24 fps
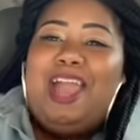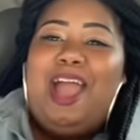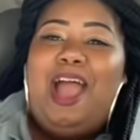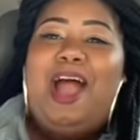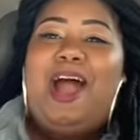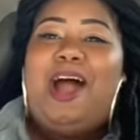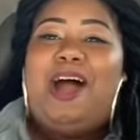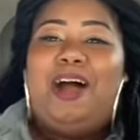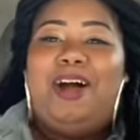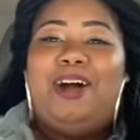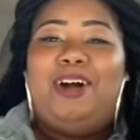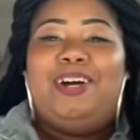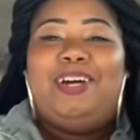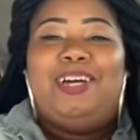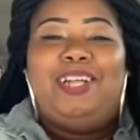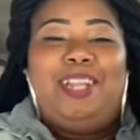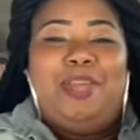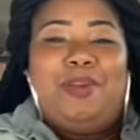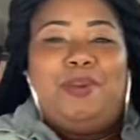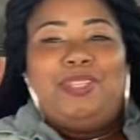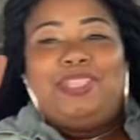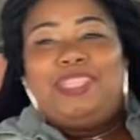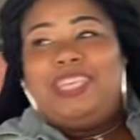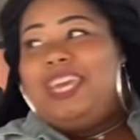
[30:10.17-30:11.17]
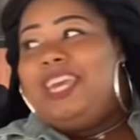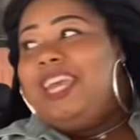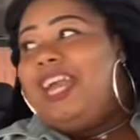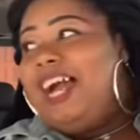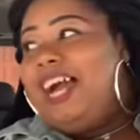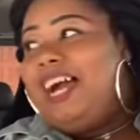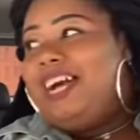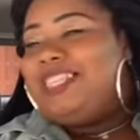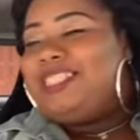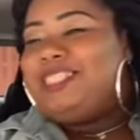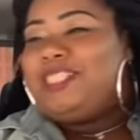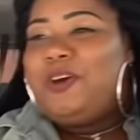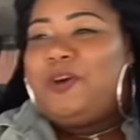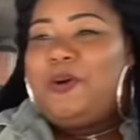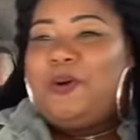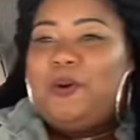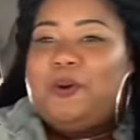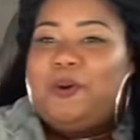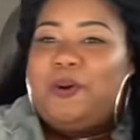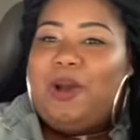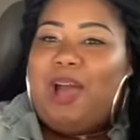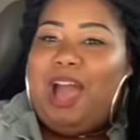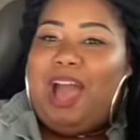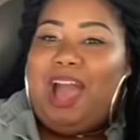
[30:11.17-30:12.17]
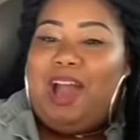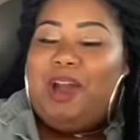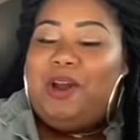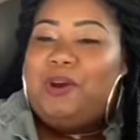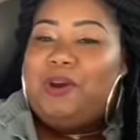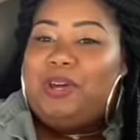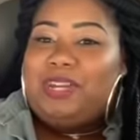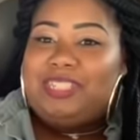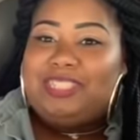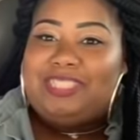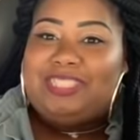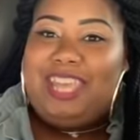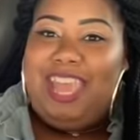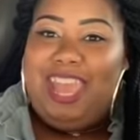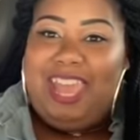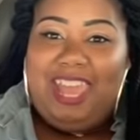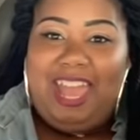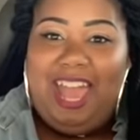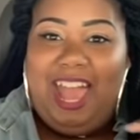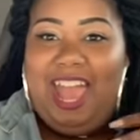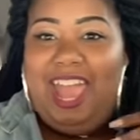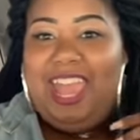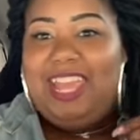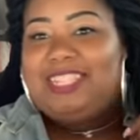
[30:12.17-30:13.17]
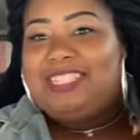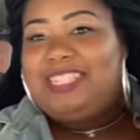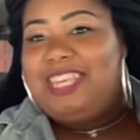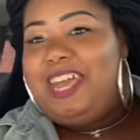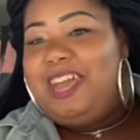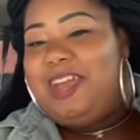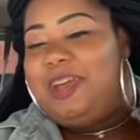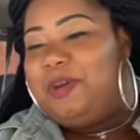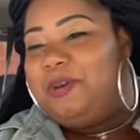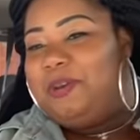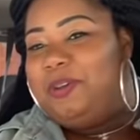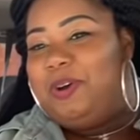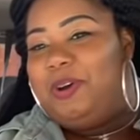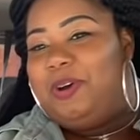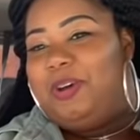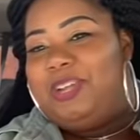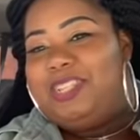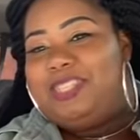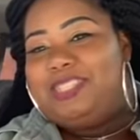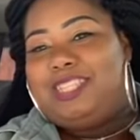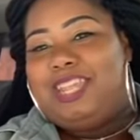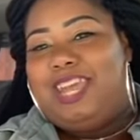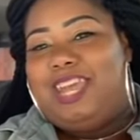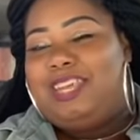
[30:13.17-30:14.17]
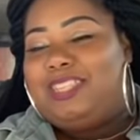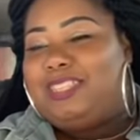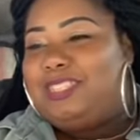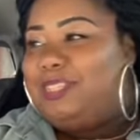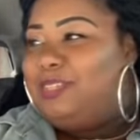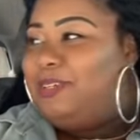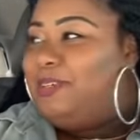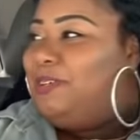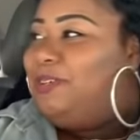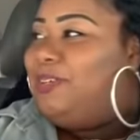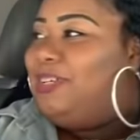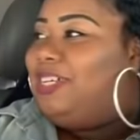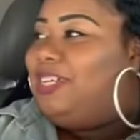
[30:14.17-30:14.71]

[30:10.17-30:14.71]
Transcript: y'all, let me tell y'all. So I ordered steak. I ain't tell him to order steak too.